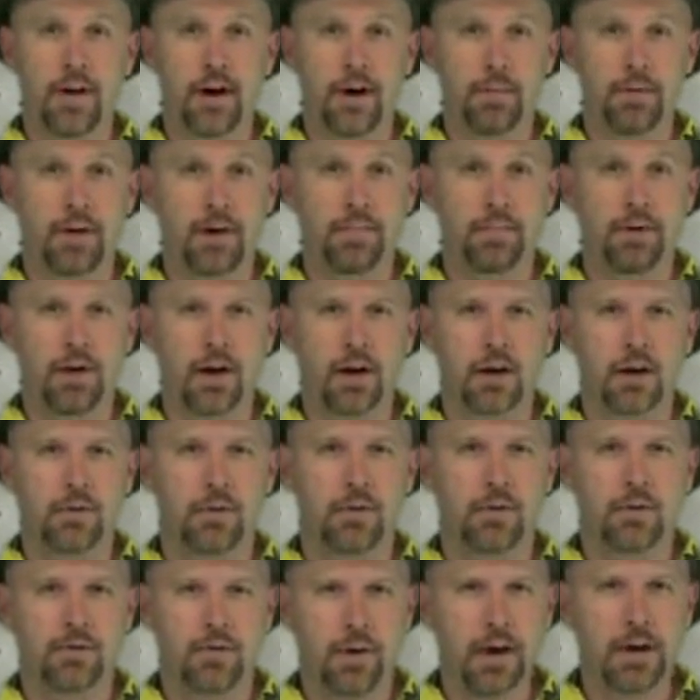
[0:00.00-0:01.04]
Colorado beer
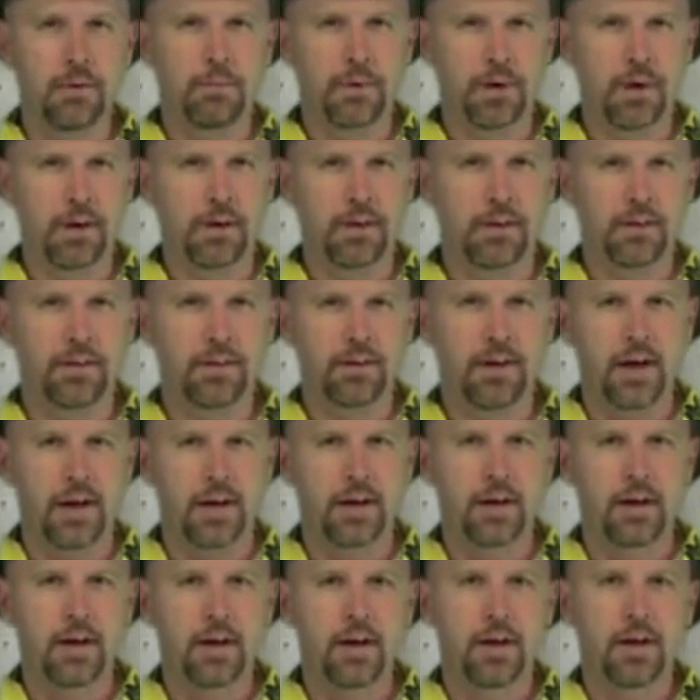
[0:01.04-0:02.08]
blogger with great beer
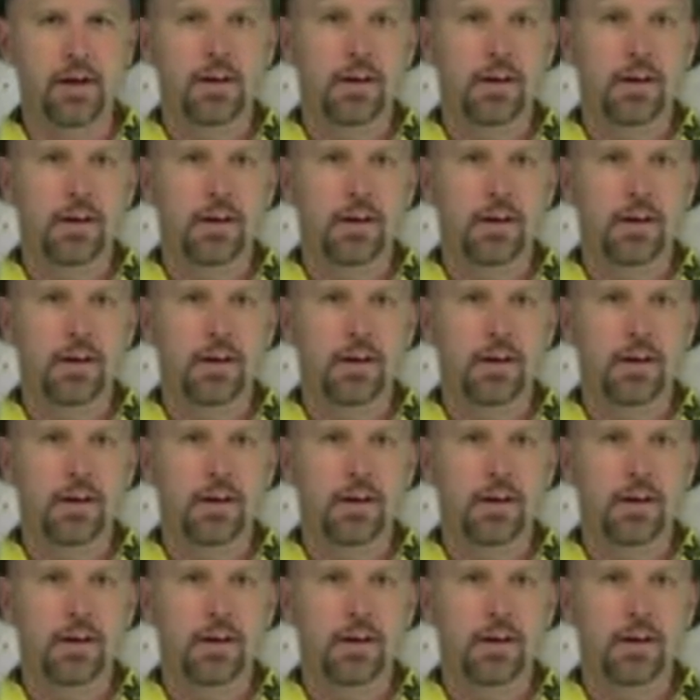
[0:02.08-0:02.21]
insight.